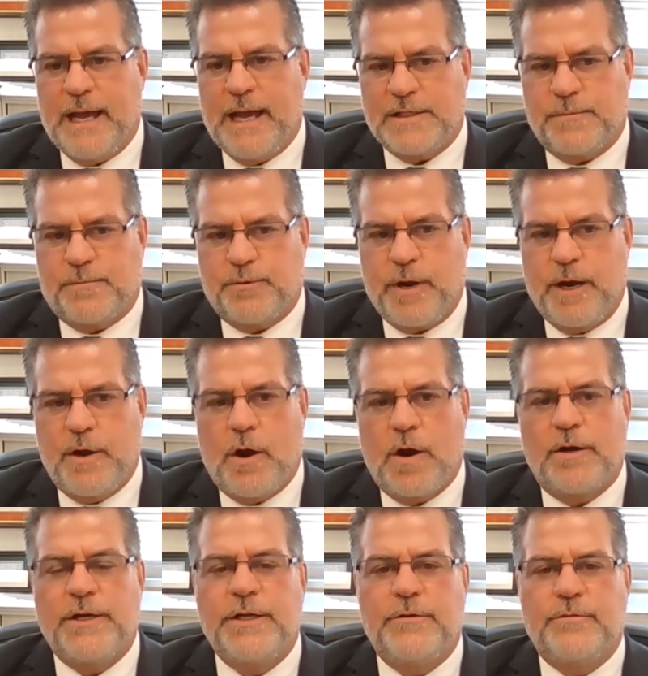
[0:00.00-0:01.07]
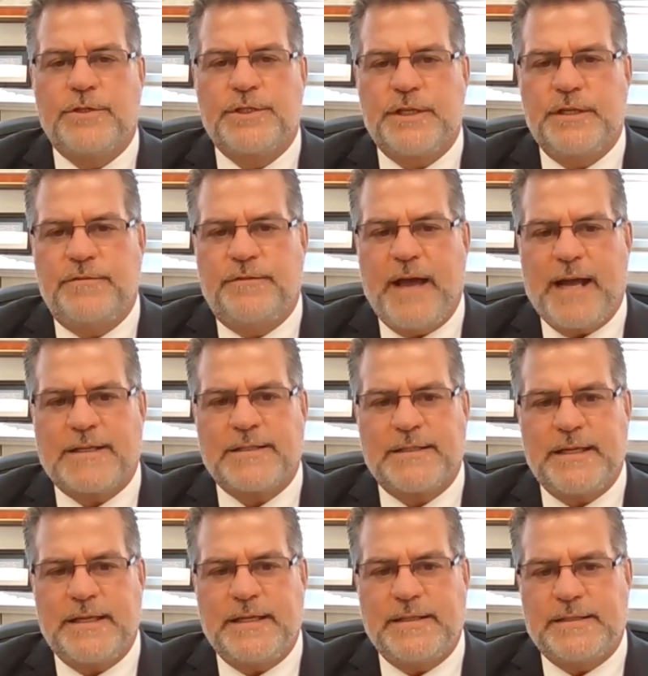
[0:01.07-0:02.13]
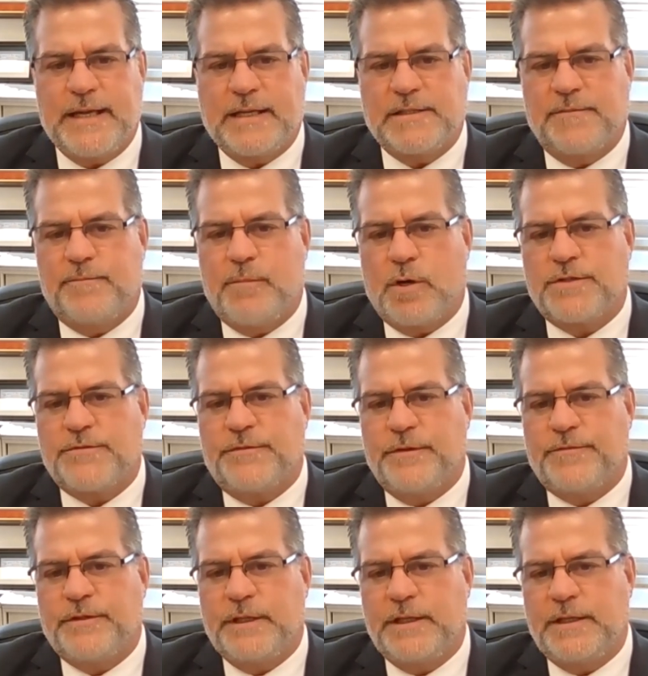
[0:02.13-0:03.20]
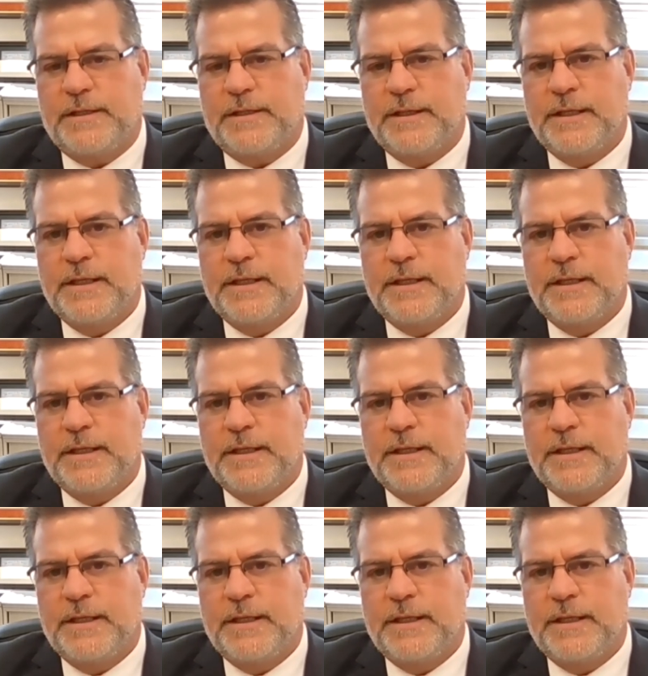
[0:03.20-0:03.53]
as a priority to receive vaccines as of March 15th,